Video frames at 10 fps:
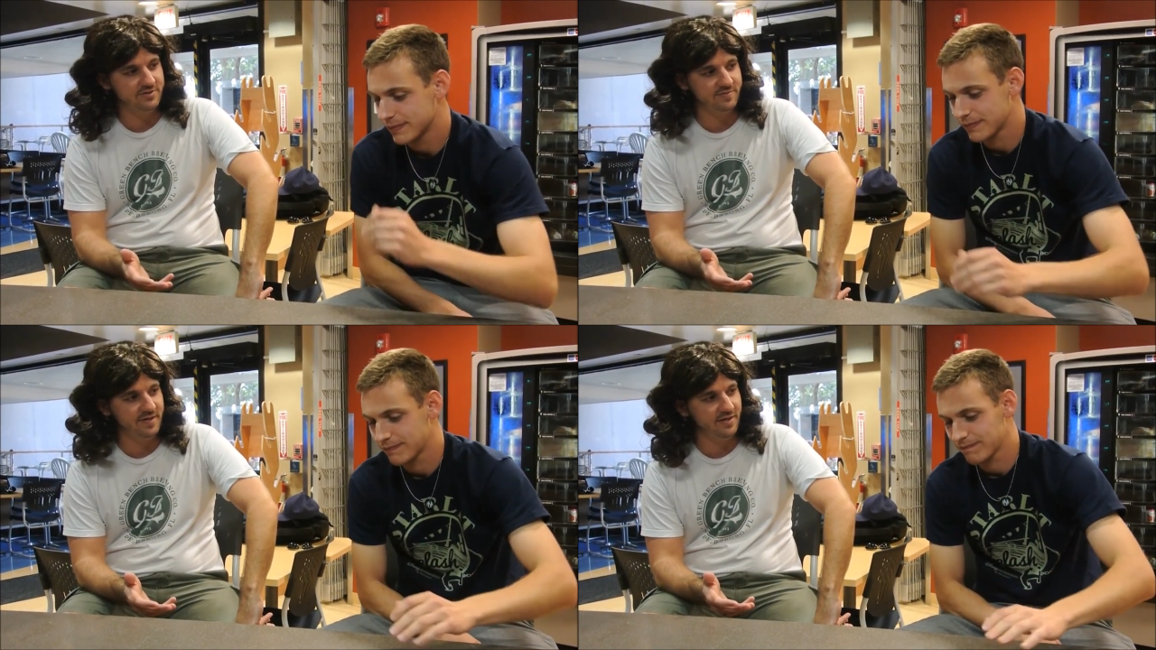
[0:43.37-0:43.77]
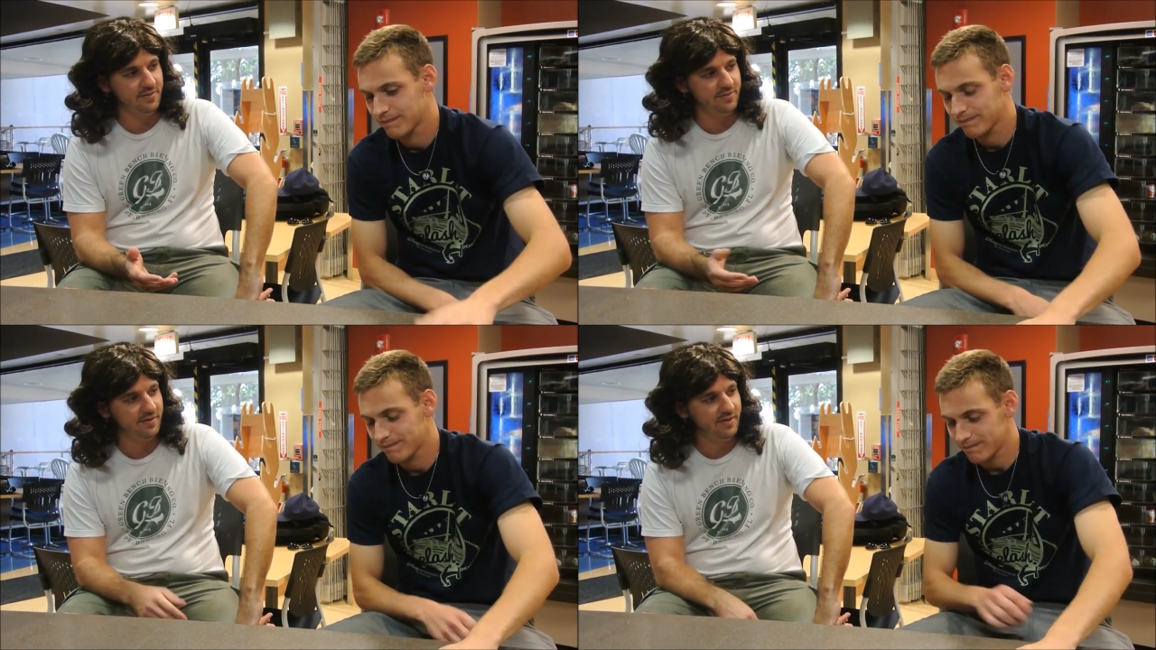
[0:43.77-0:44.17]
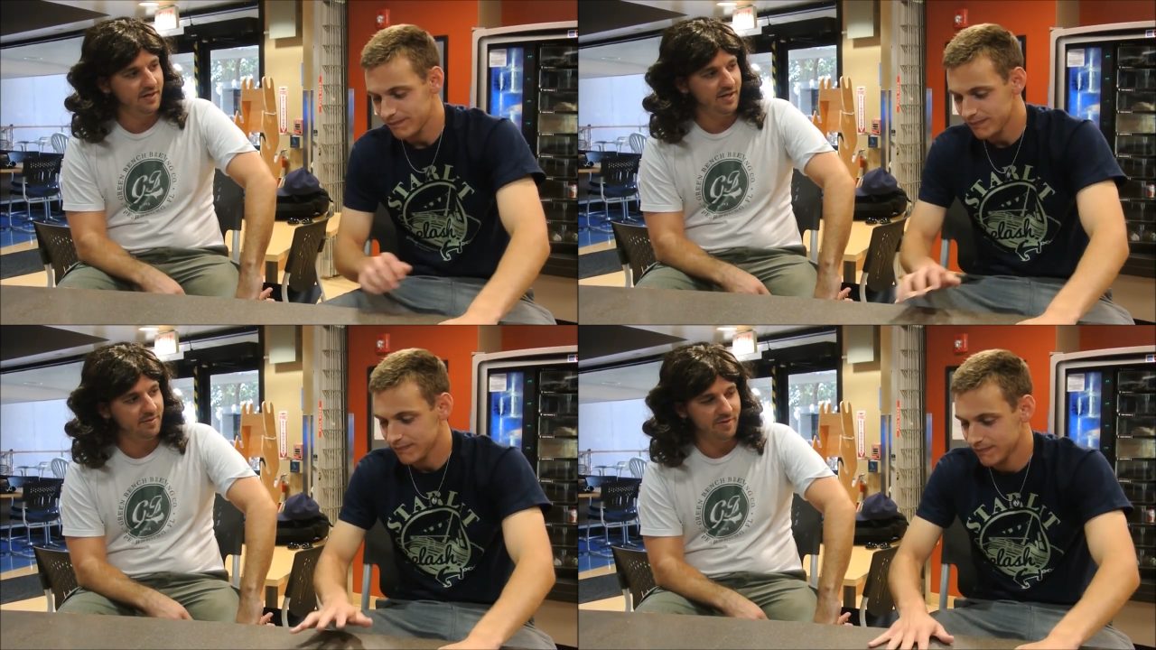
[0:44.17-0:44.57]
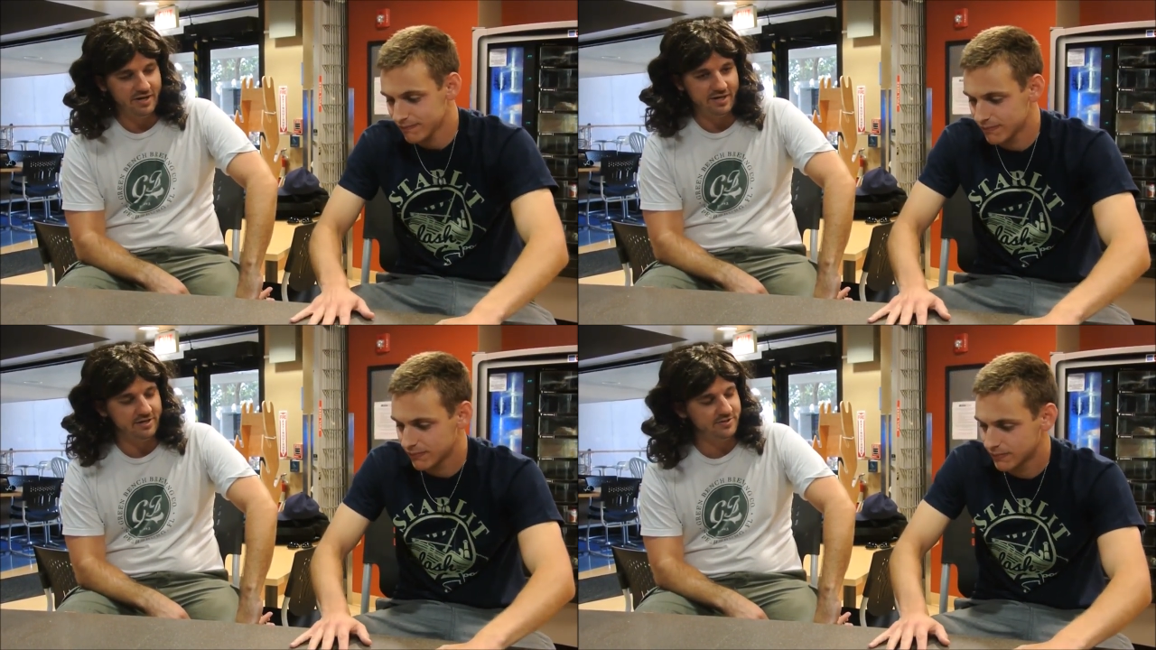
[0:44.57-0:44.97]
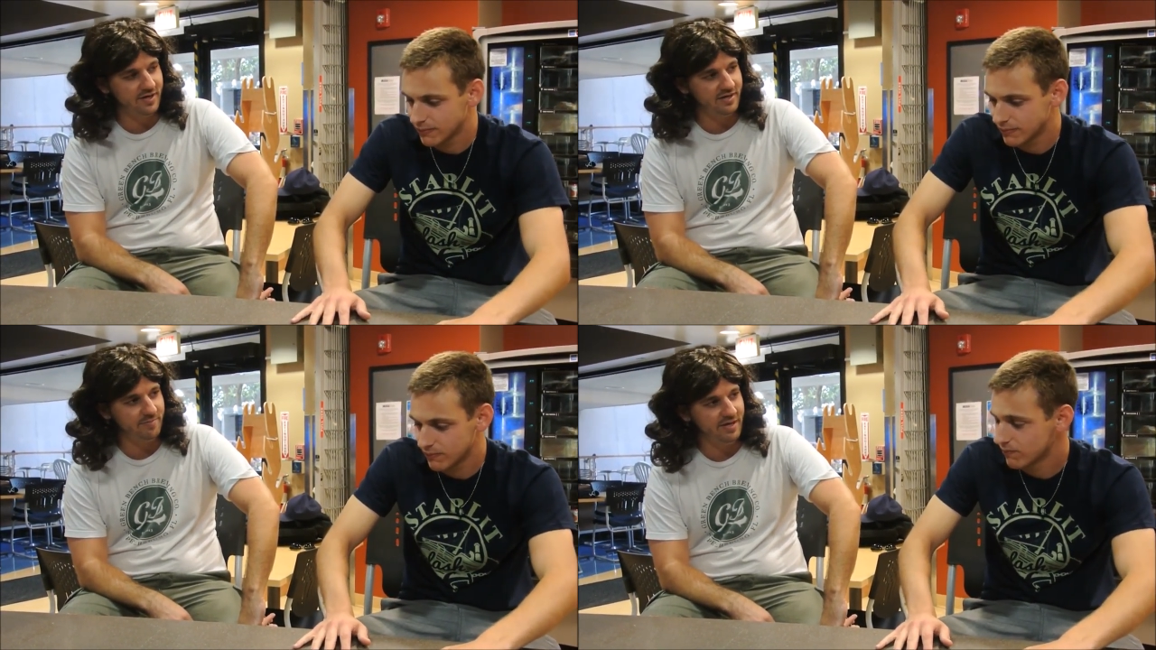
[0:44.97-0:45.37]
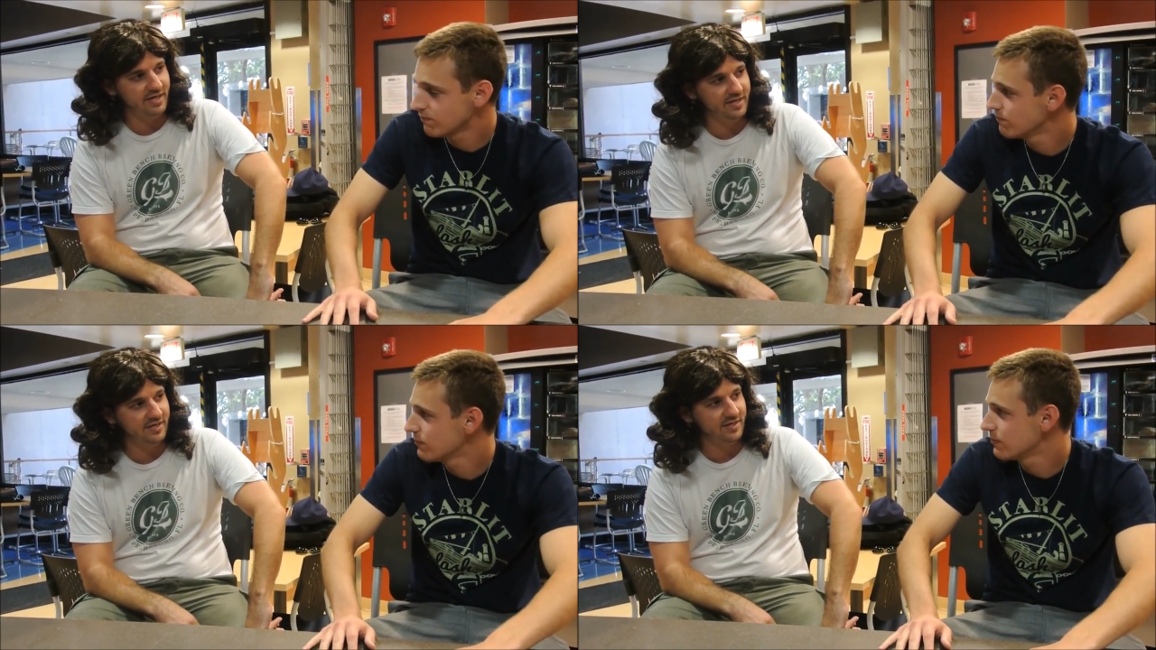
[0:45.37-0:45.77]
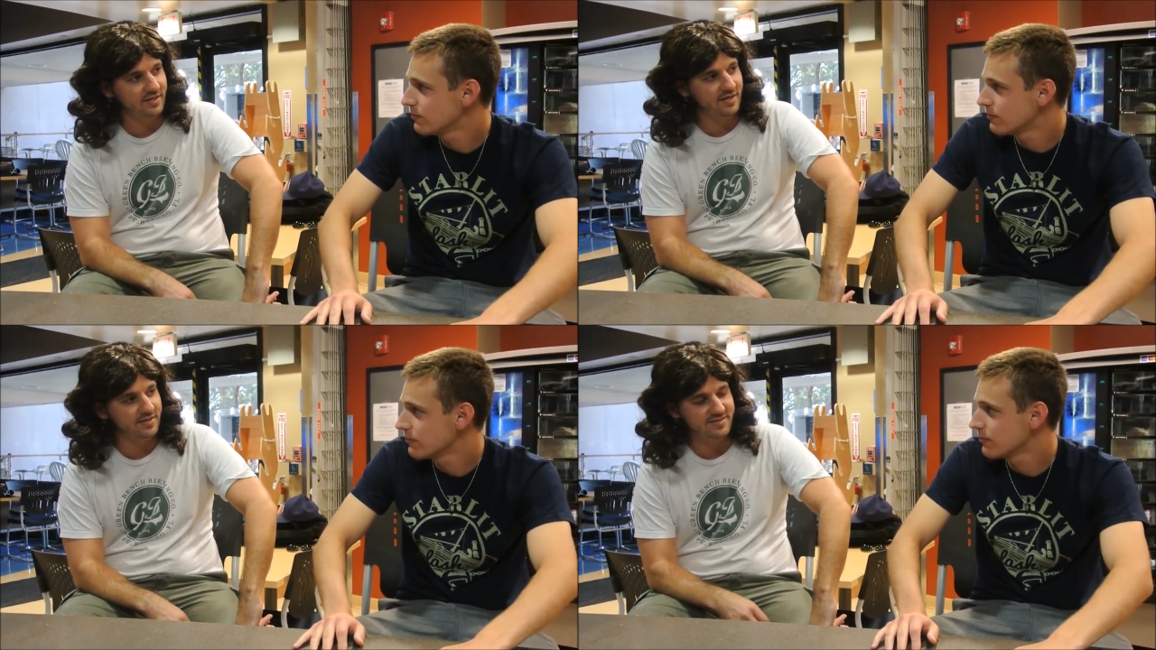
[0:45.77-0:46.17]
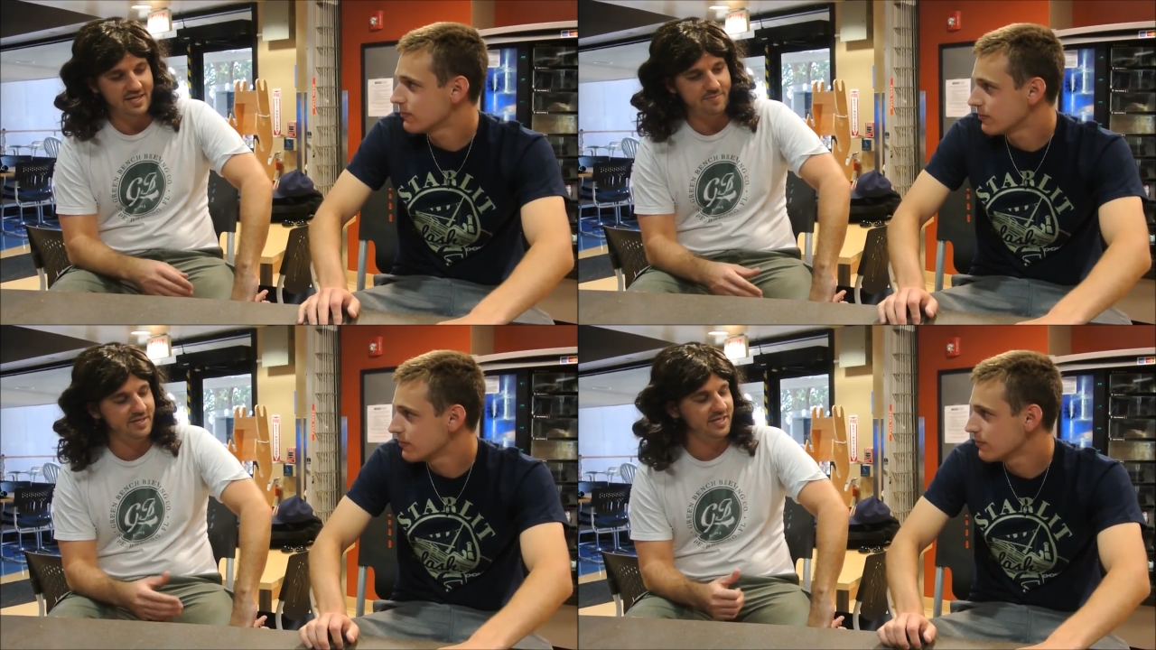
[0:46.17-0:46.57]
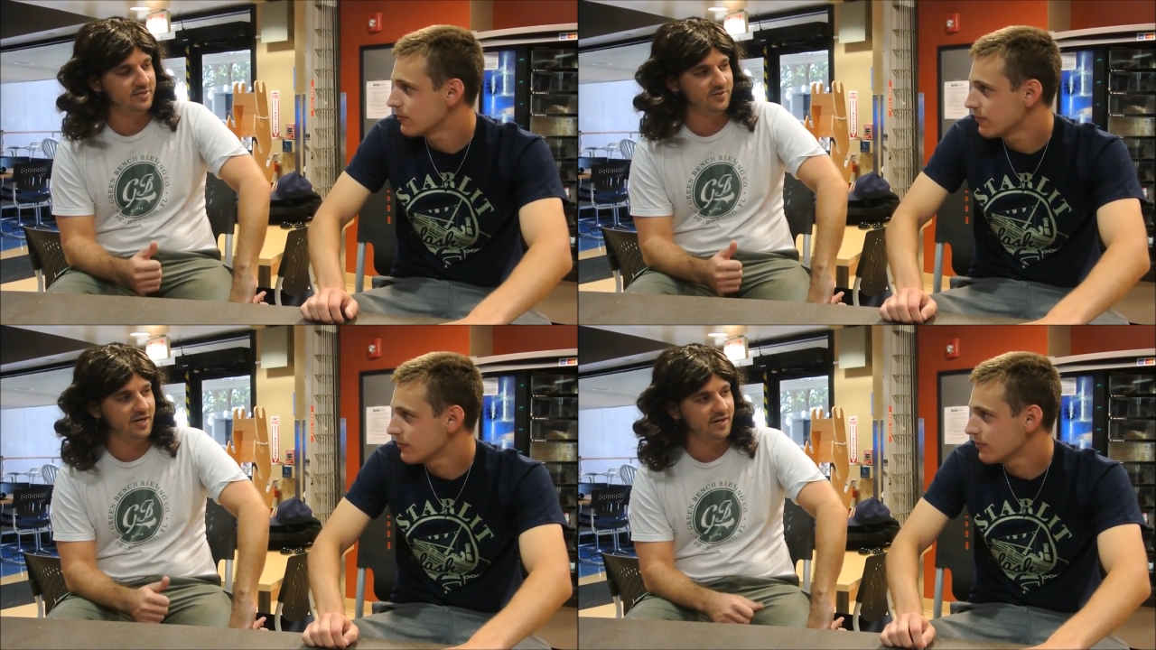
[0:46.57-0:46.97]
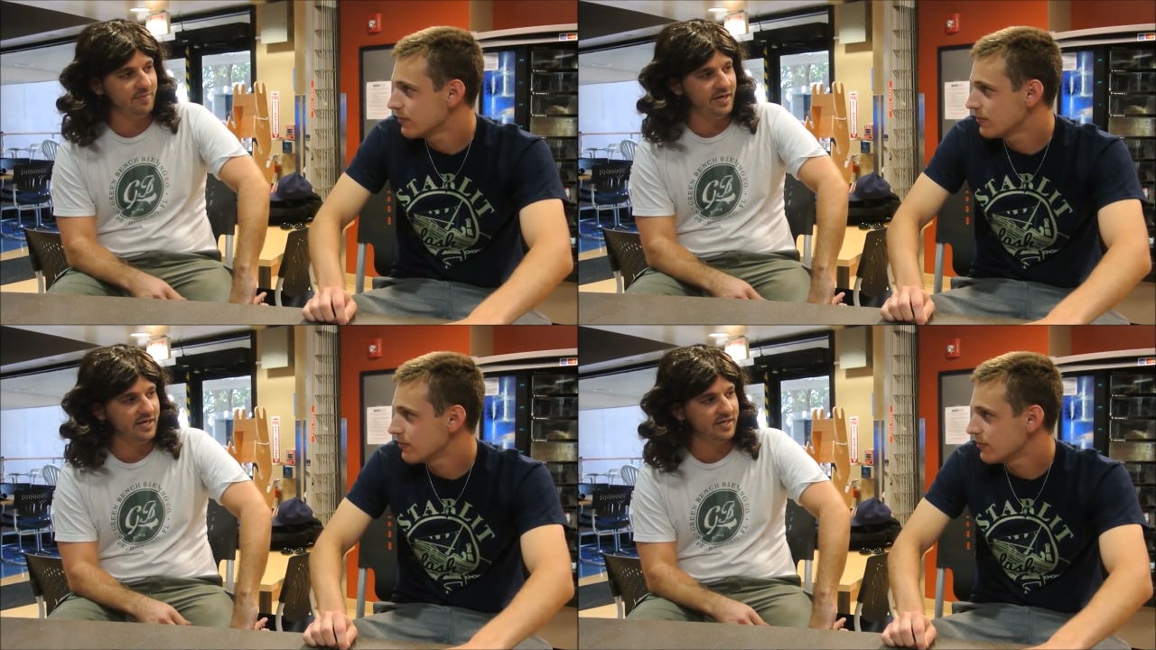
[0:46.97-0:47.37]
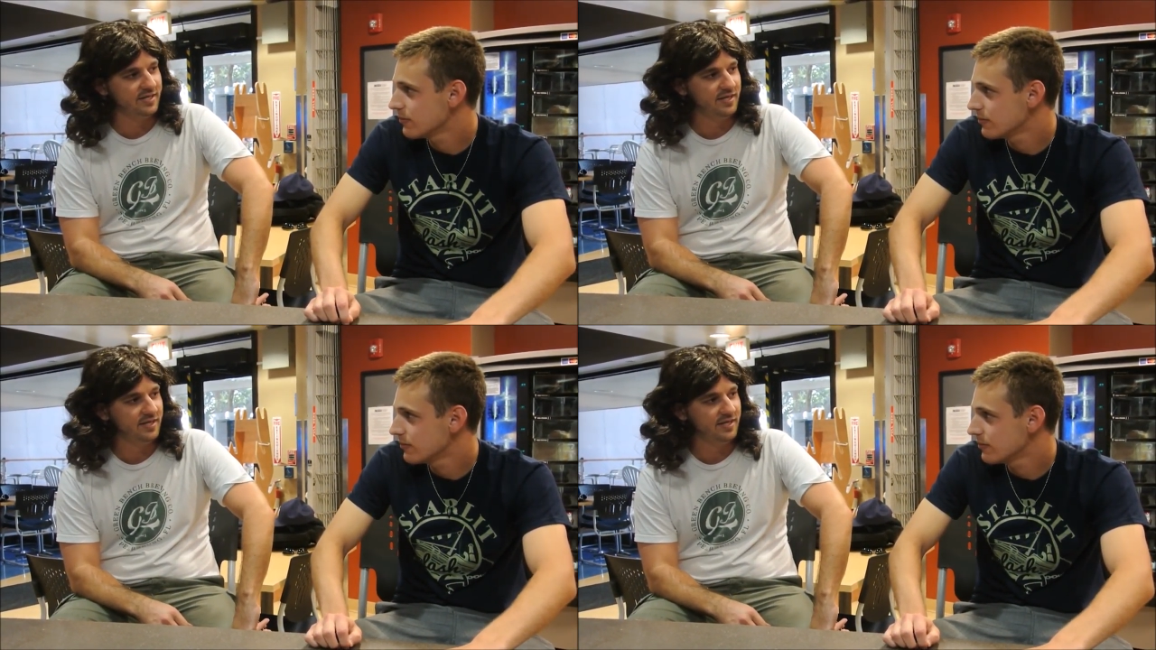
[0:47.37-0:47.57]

Speaker 1: Smith and the money you're trying to make and the statement he's trying to make.